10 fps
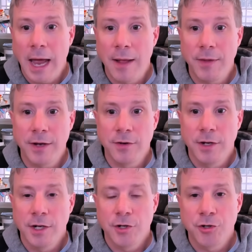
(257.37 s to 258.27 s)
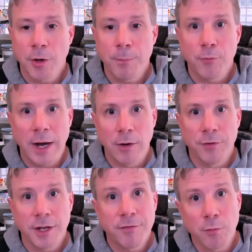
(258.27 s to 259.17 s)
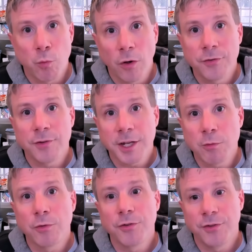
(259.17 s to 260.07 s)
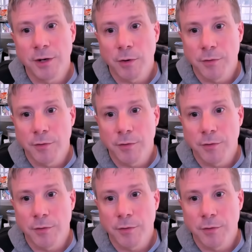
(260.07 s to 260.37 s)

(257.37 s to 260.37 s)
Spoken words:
and then jump round if it wasn't equal to 0.